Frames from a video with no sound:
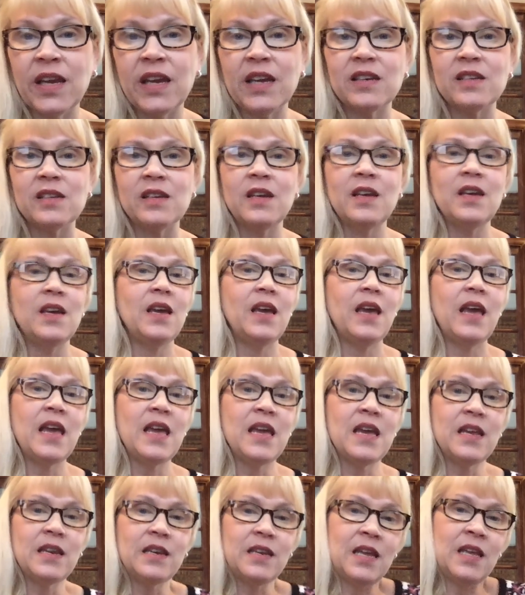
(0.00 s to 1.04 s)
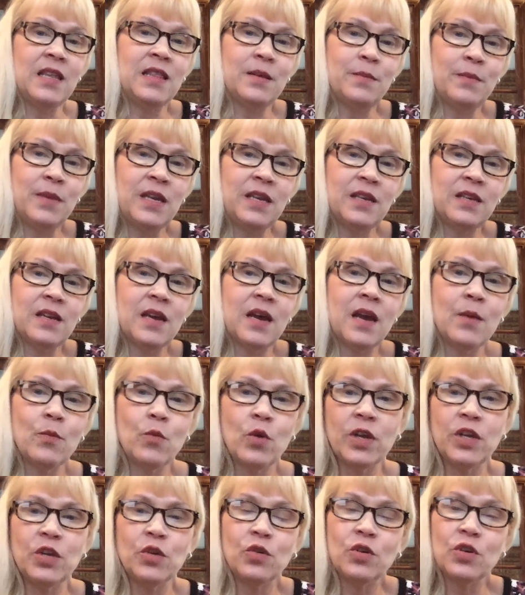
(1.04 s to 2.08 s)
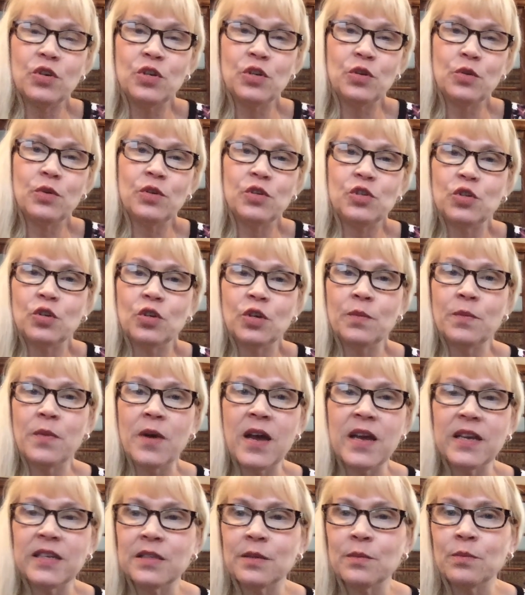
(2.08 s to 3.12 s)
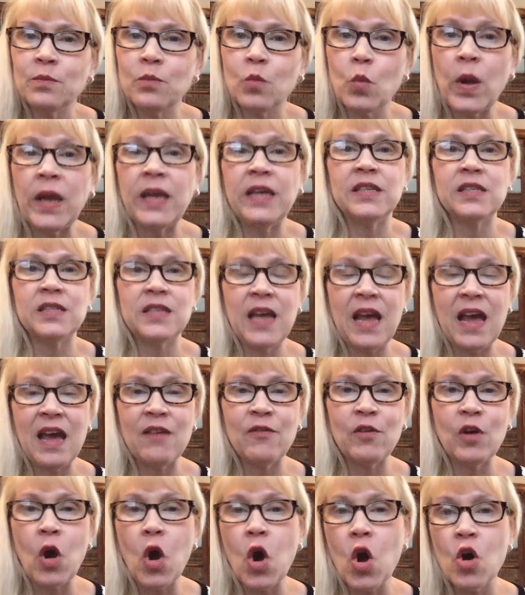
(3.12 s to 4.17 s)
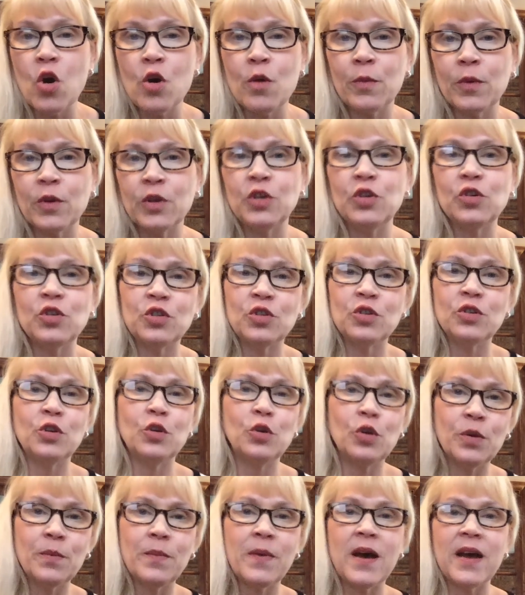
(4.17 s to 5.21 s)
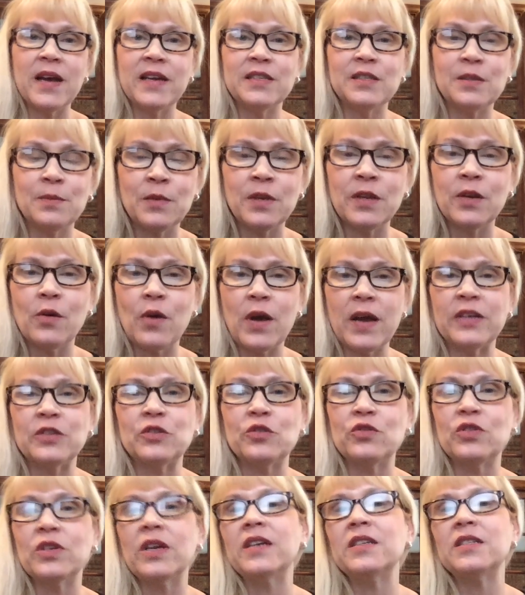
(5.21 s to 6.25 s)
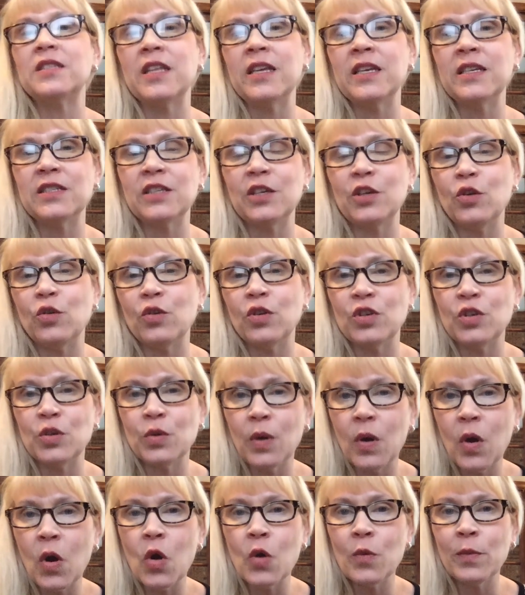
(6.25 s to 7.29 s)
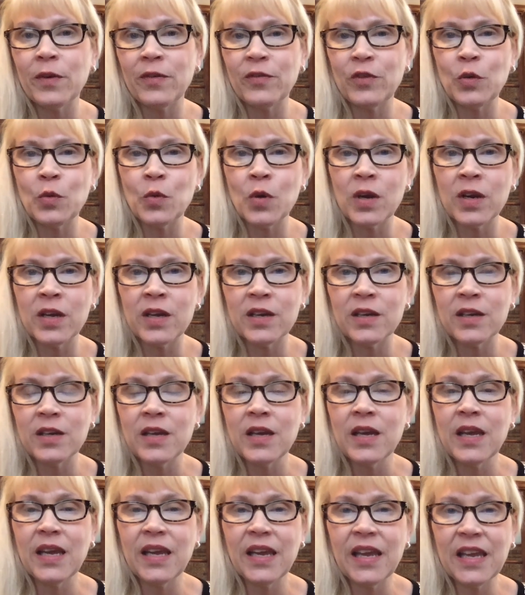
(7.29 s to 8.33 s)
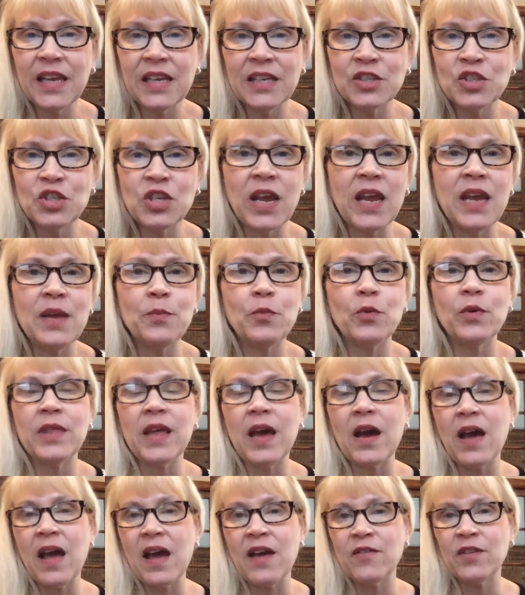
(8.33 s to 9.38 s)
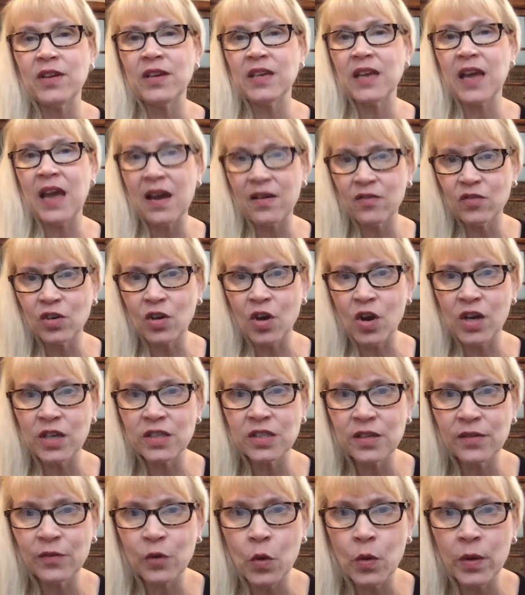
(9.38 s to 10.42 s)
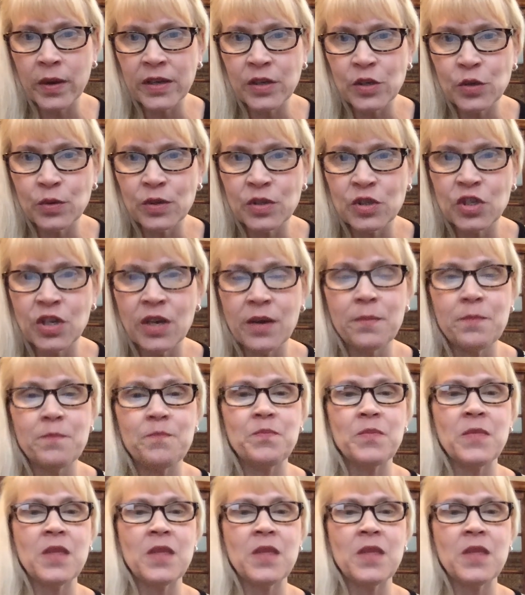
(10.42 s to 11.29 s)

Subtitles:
it. And in the meantime, what you could do is you could buy some weights to have at home, or you could buy some little exercise things that you could do at home if you want to get in shape without having to have the cost of going to a gym.